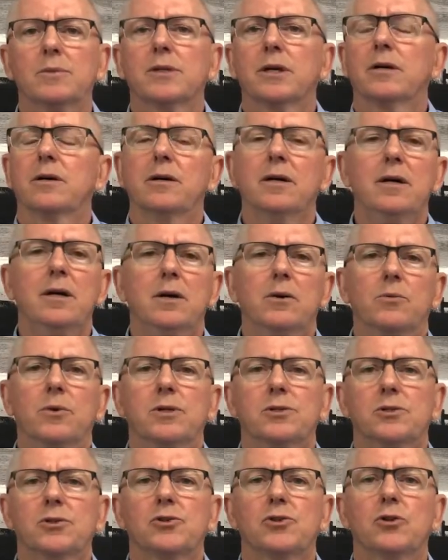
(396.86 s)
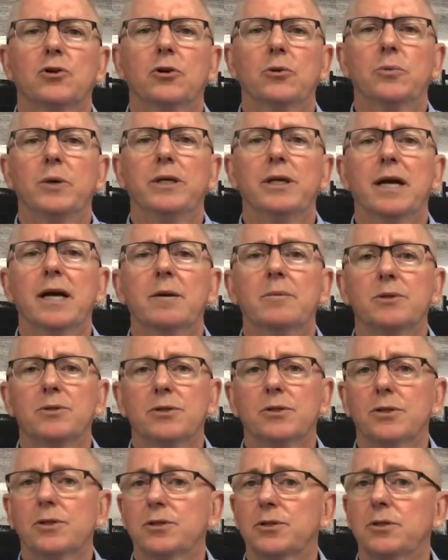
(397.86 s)
So rest assured, when you come and
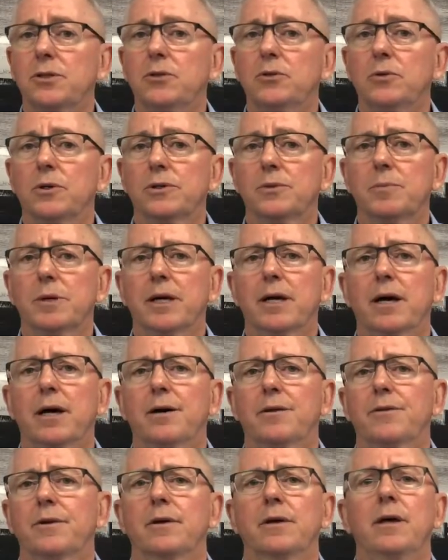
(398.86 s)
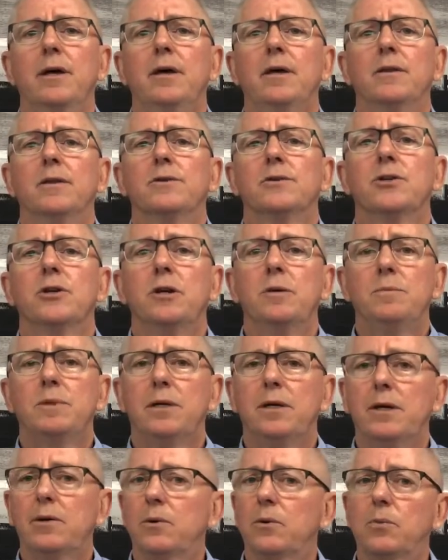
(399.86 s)
see us at Hillross Macarthur, the team's
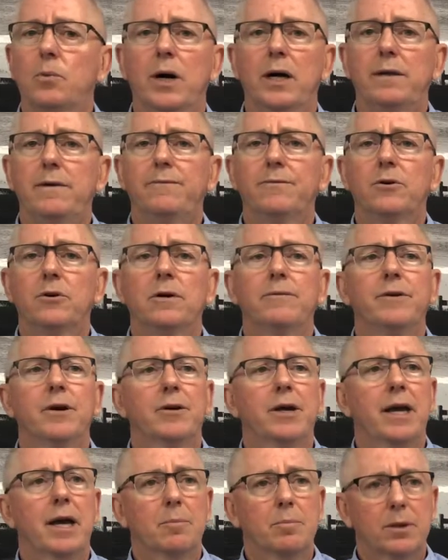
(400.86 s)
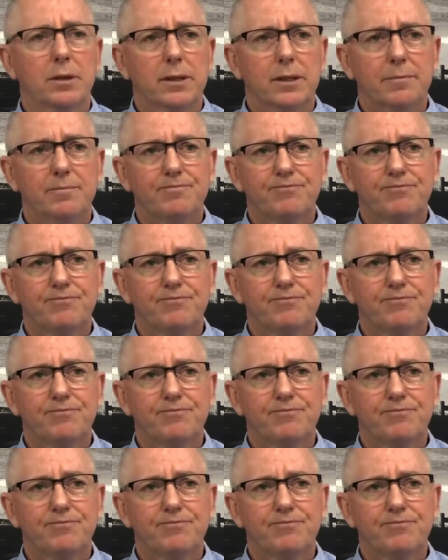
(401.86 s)
here waiting for you very happily.